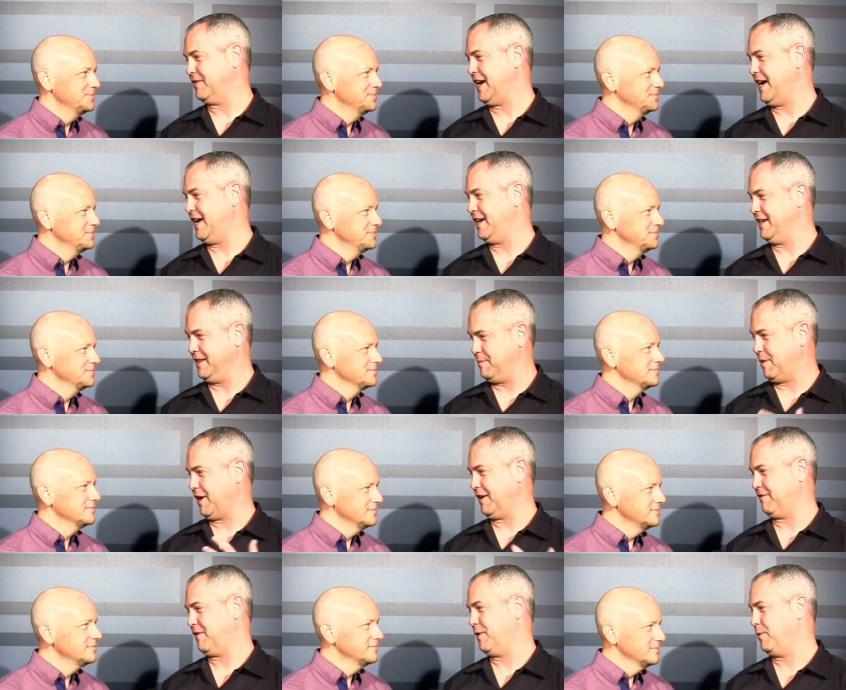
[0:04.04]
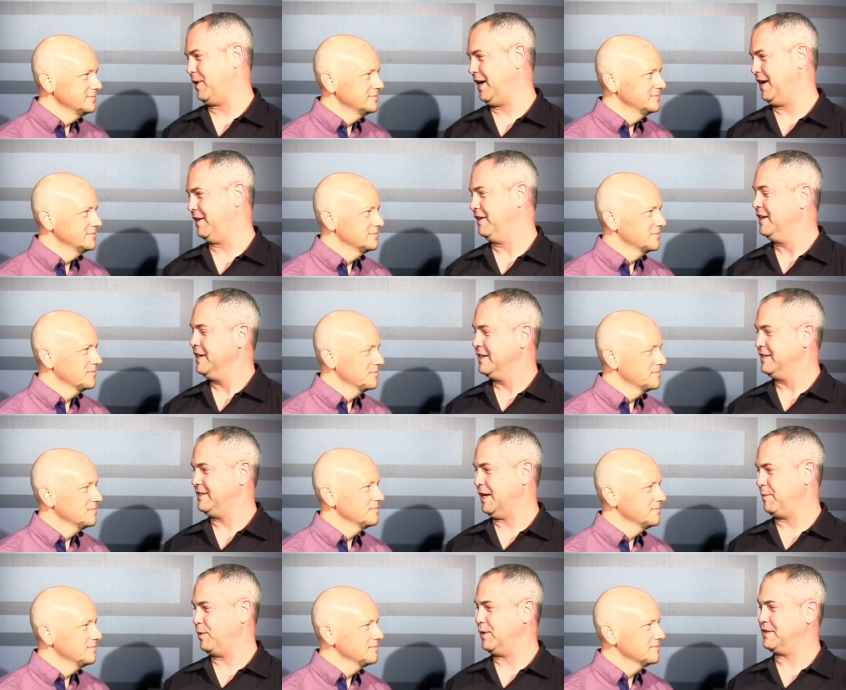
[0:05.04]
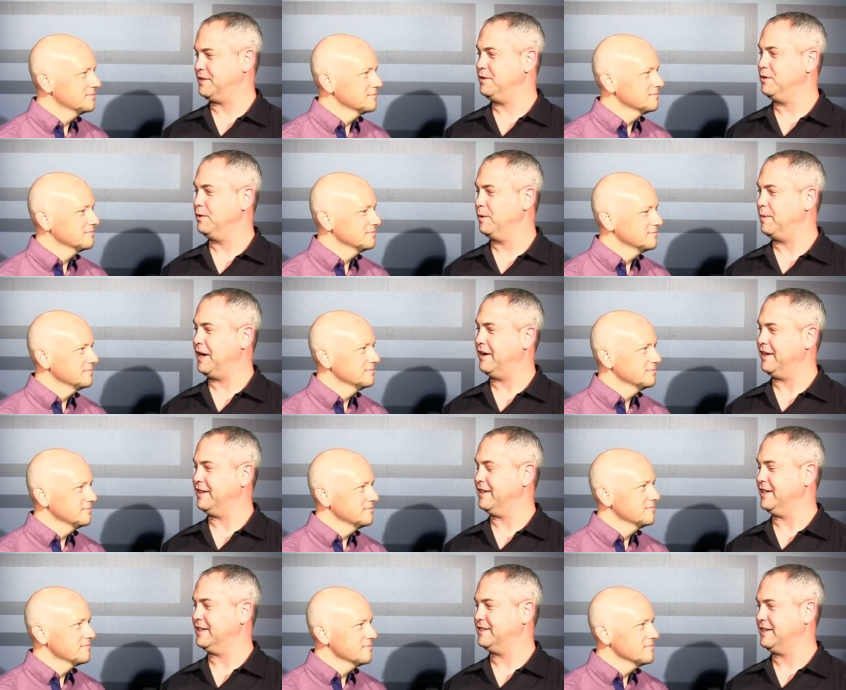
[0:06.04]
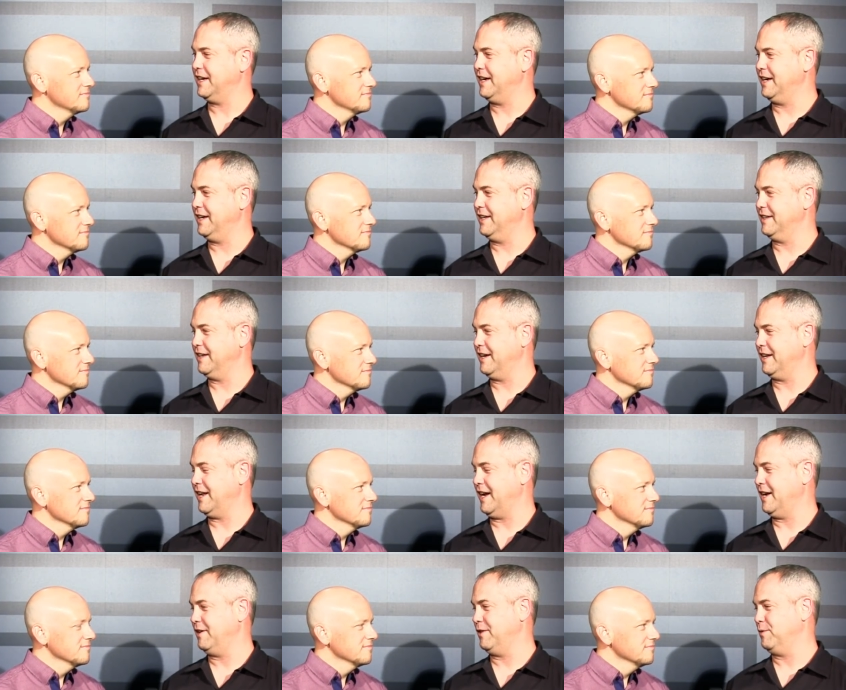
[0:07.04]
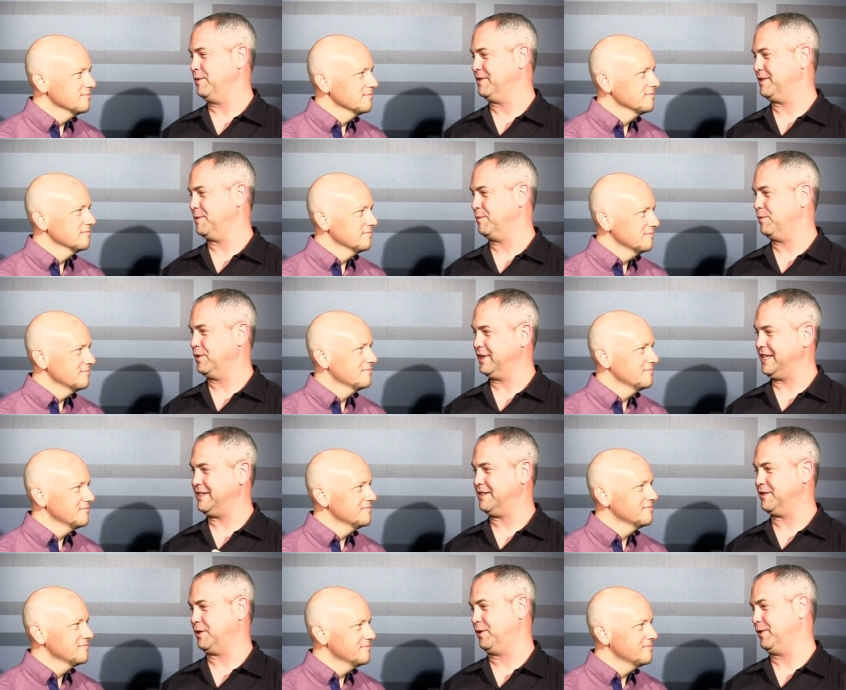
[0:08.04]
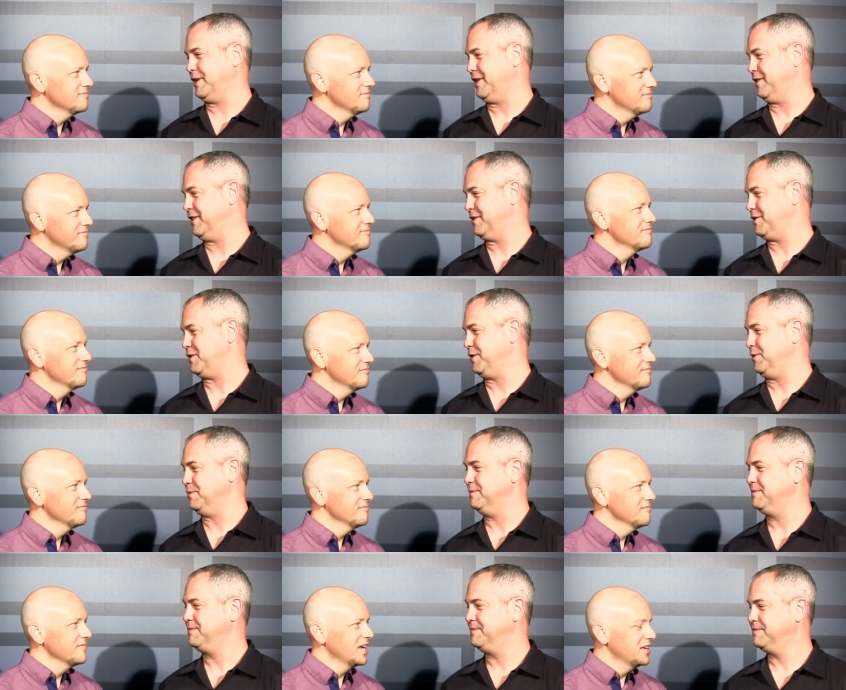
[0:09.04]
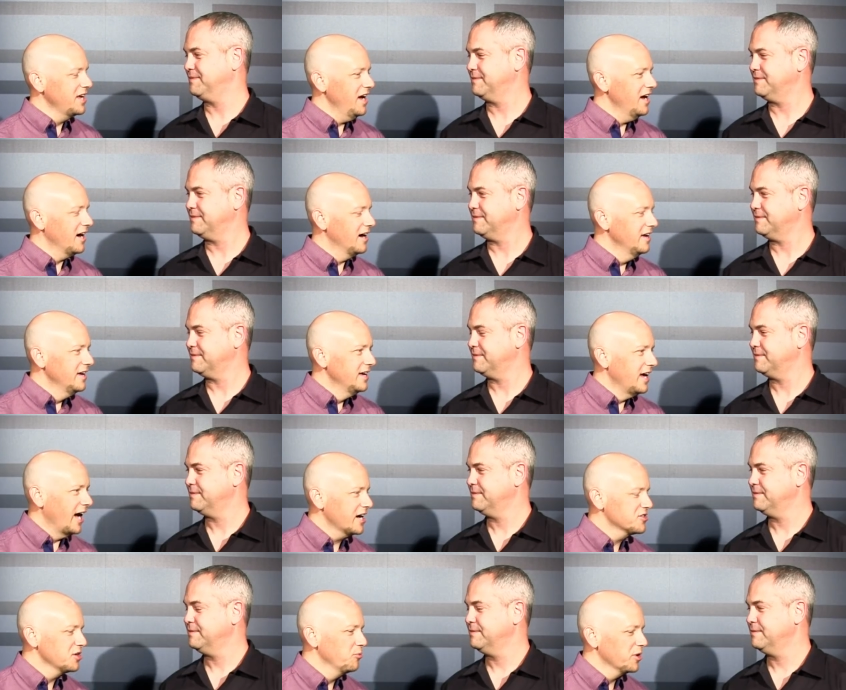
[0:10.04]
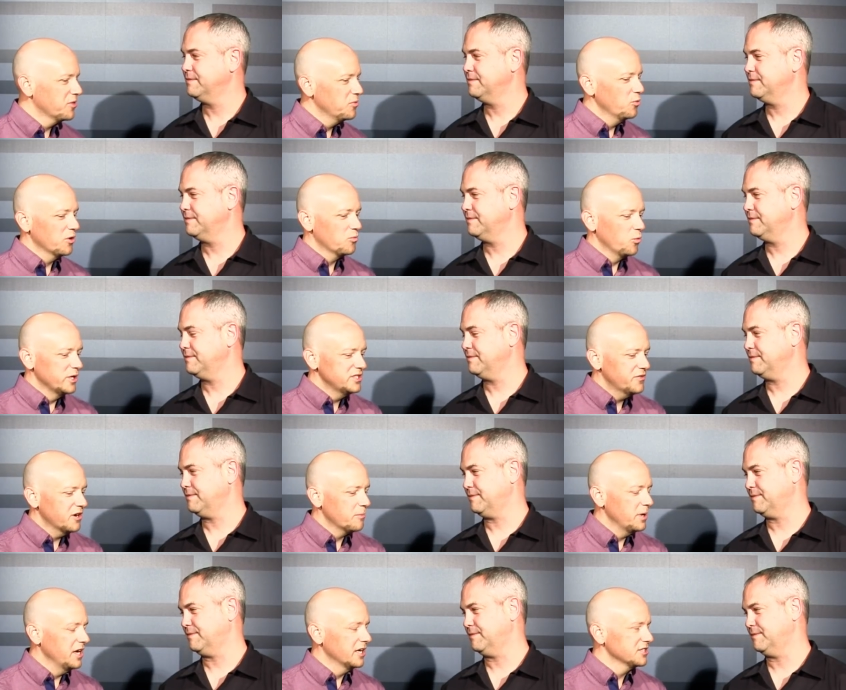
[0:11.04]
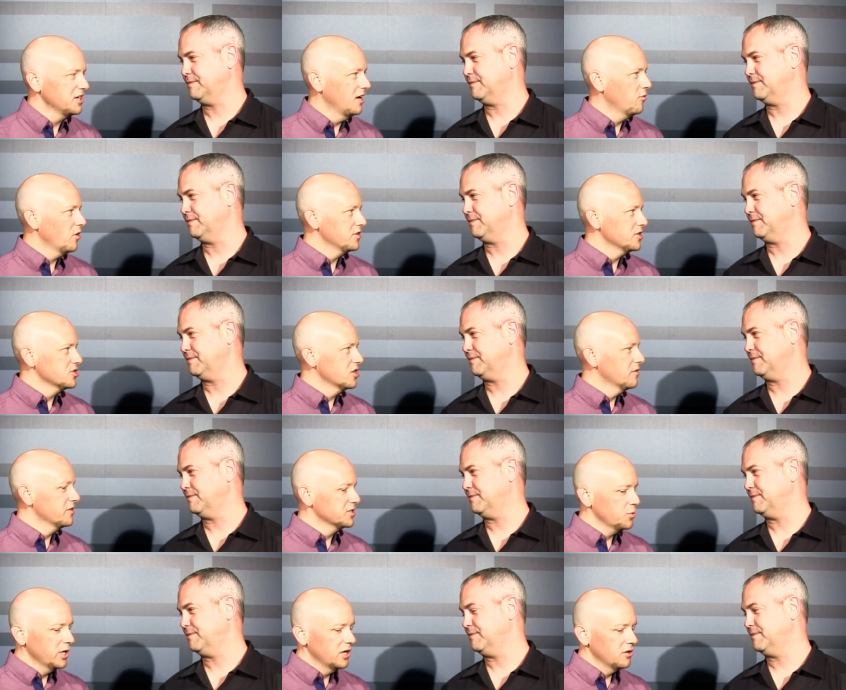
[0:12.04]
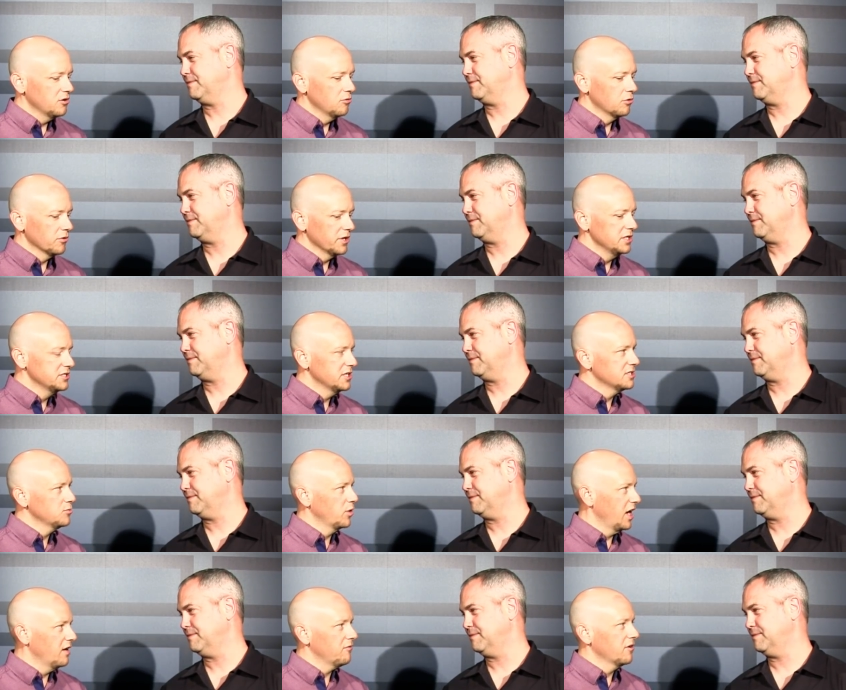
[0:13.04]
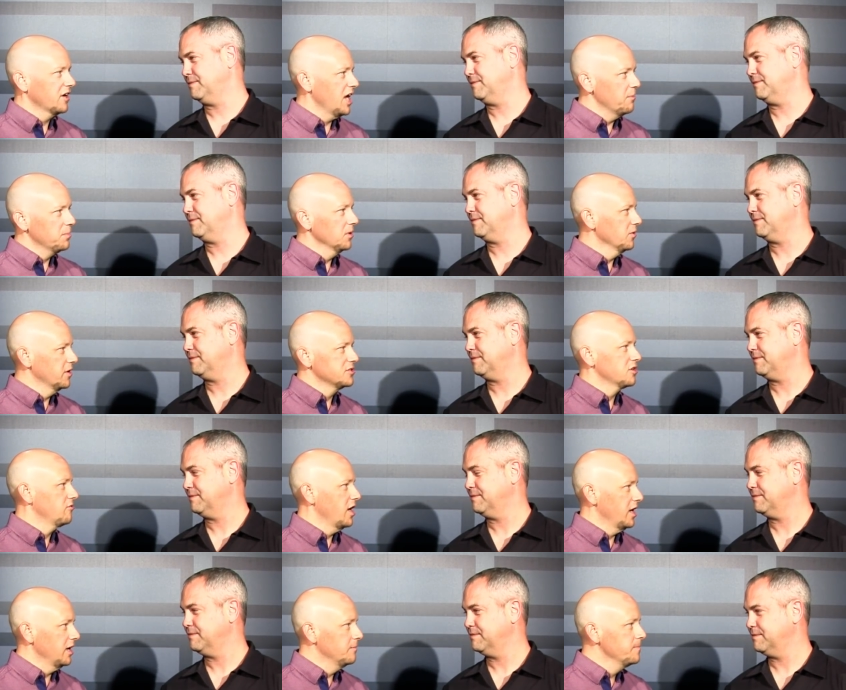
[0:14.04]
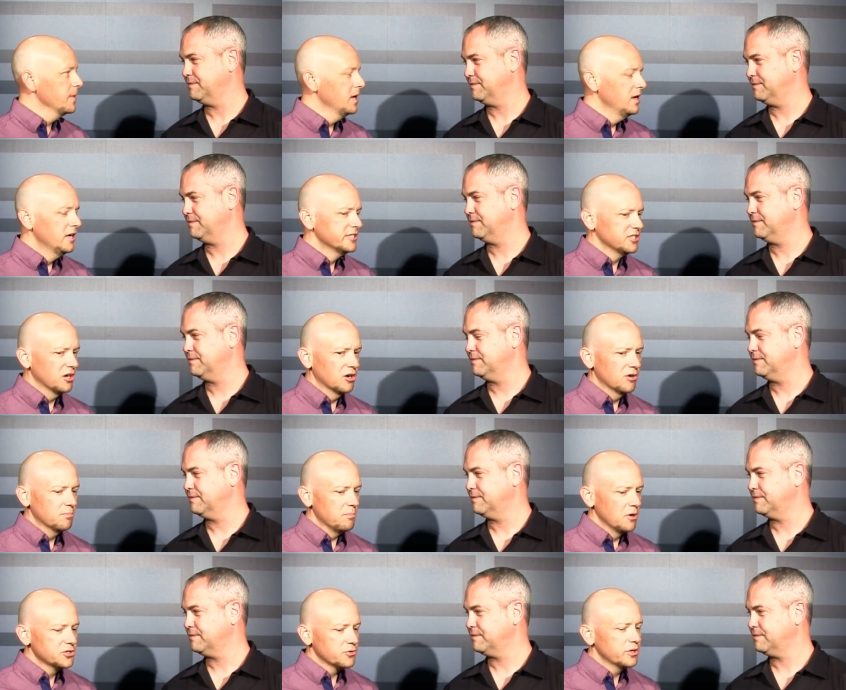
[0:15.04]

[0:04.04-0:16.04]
Speaker 1: had in the market for a while. Tell me what's new about it that uh, I, I hear there was some releases earlier this June.
Speaker 2: Yeah, actually with, with OneSphere being a software as a service, we can do releases whenever capabilities are ready. So most